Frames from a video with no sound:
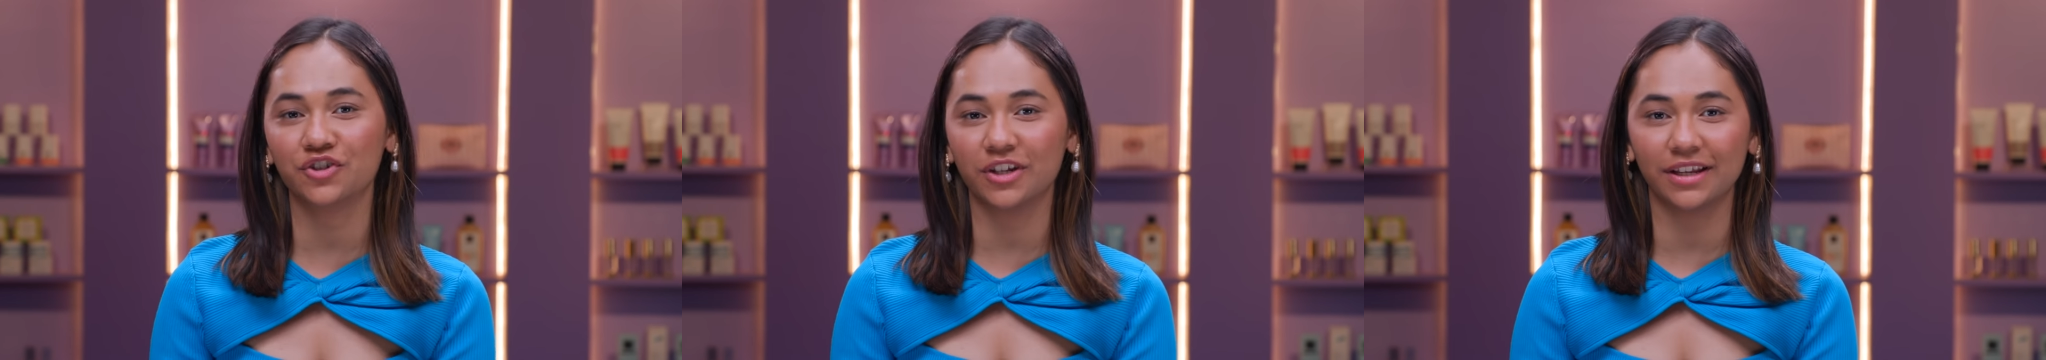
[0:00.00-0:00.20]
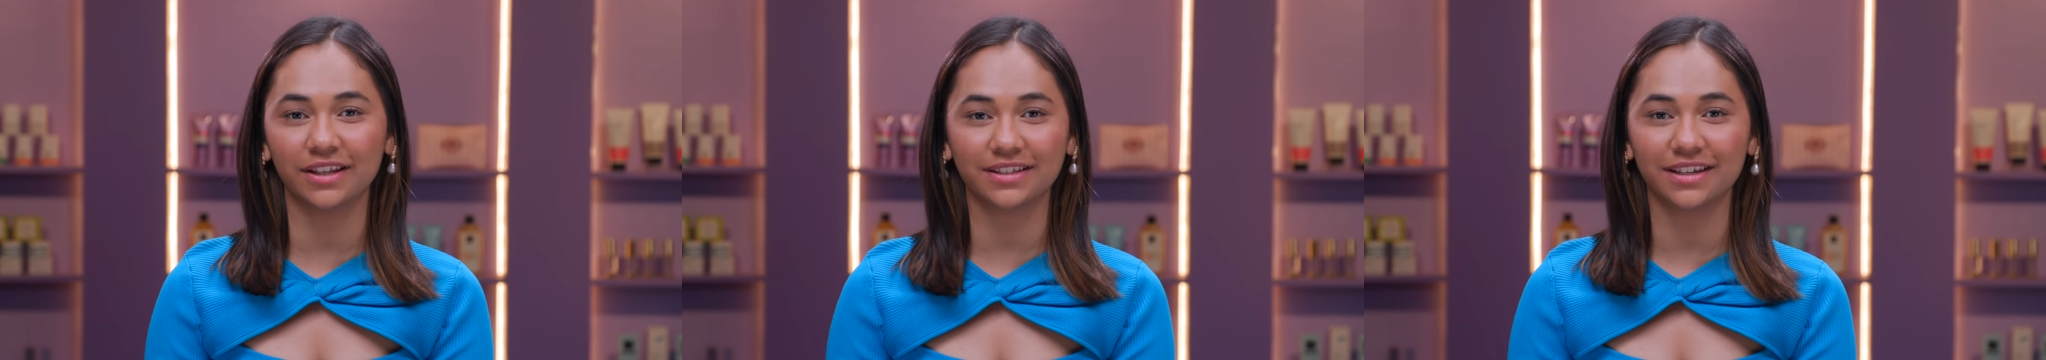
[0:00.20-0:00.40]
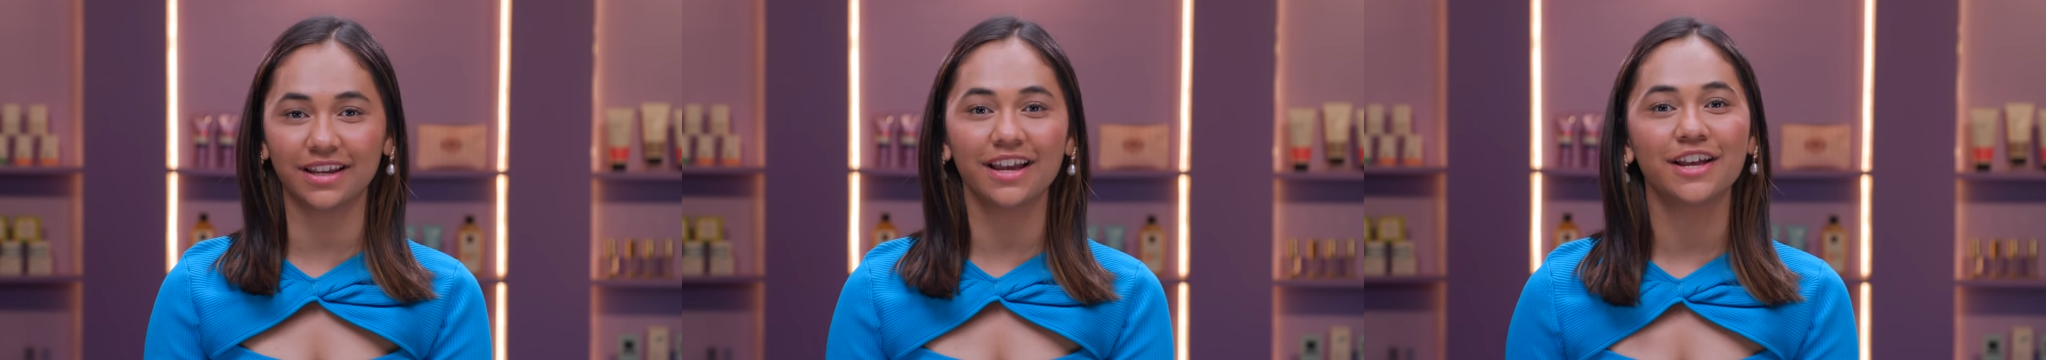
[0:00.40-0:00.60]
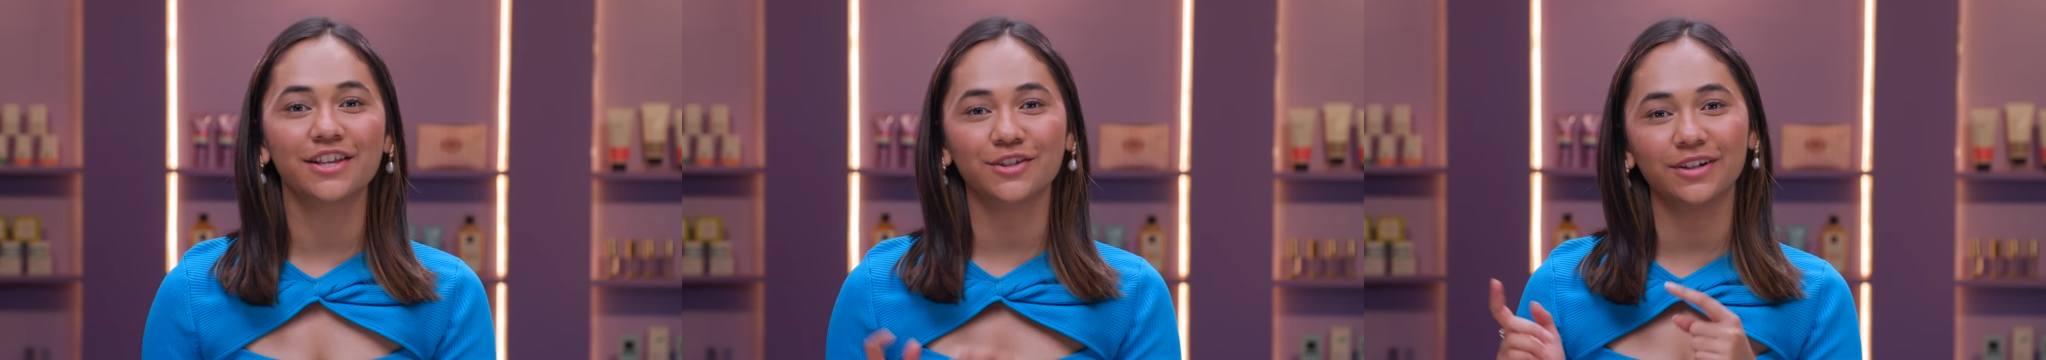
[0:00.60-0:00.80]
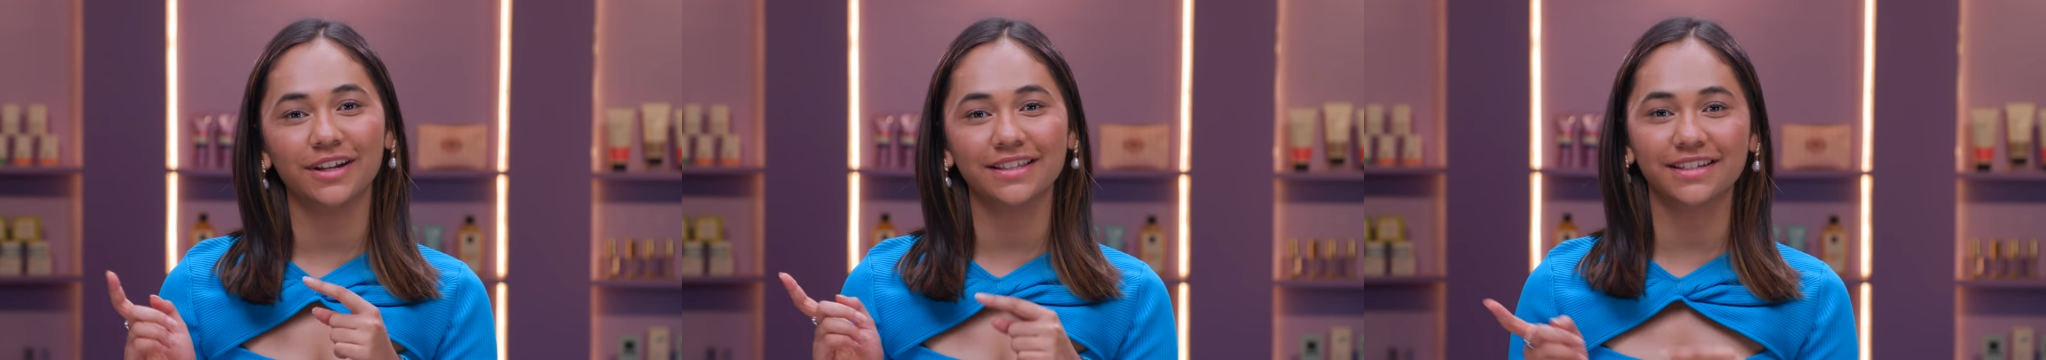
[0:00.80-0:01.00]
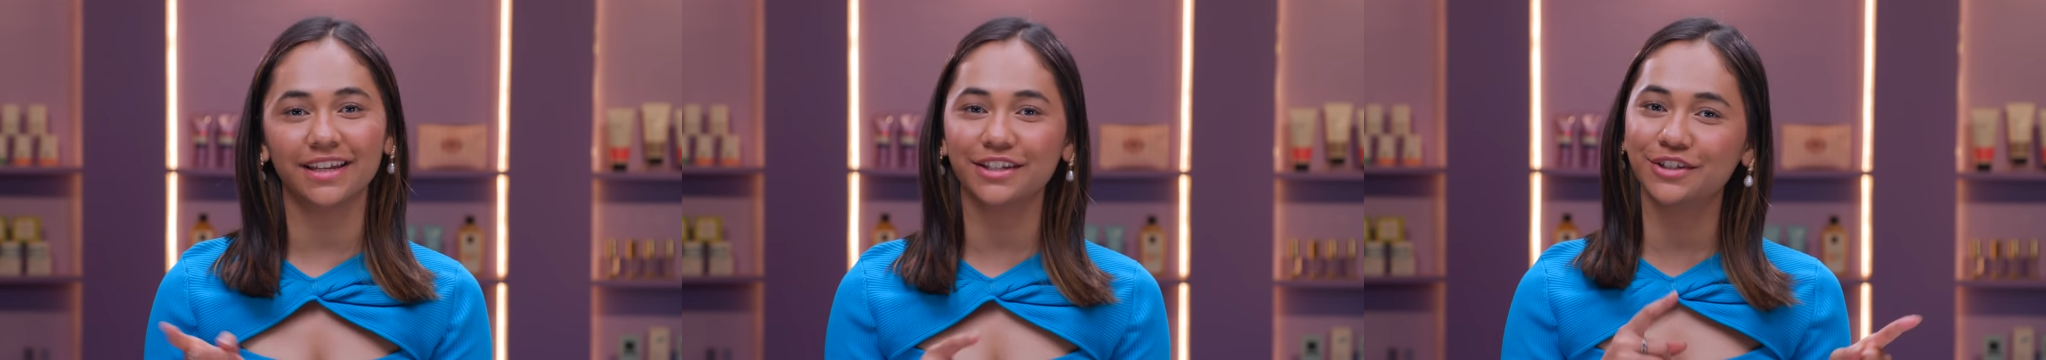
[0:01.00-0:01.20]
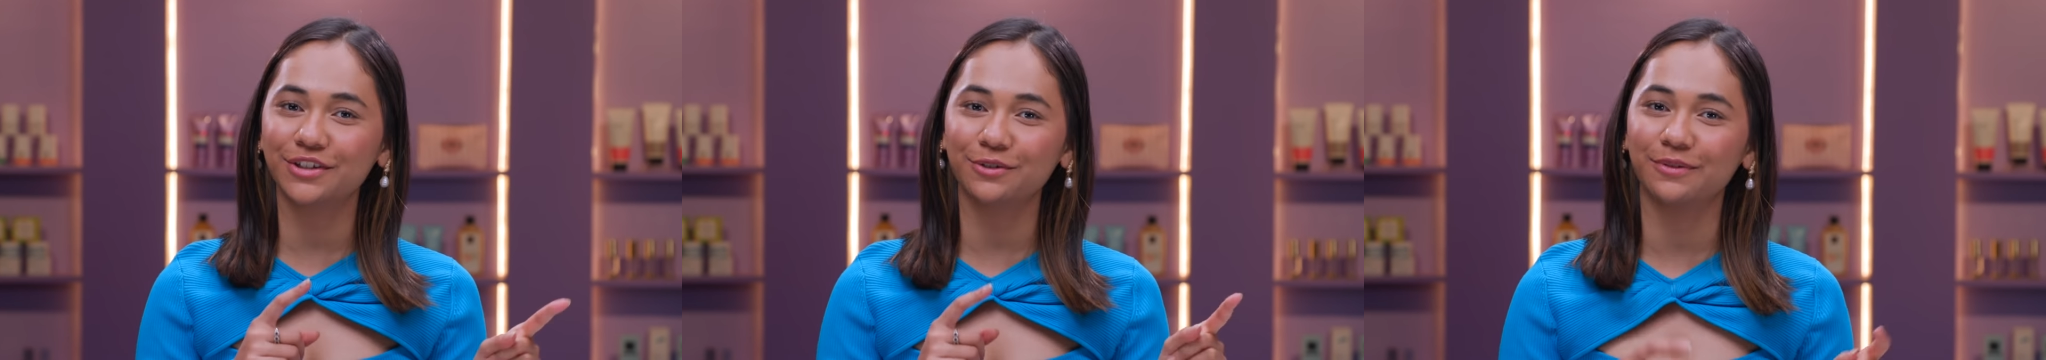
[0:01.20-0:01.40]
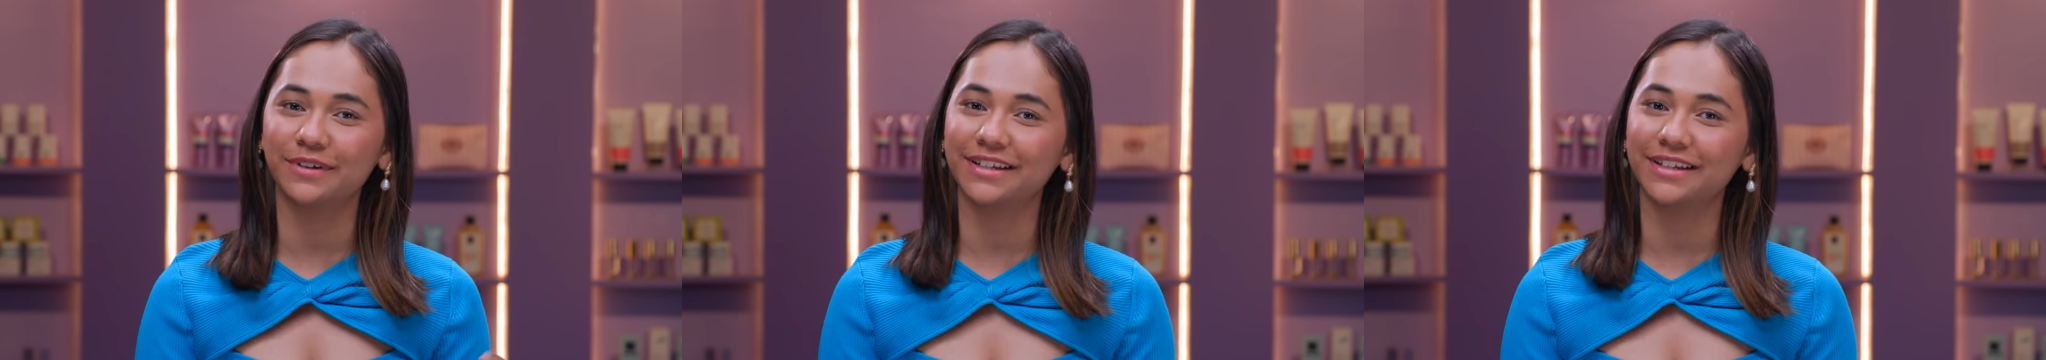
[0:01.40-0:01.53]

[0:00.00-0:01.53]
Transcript: shades. So let's get to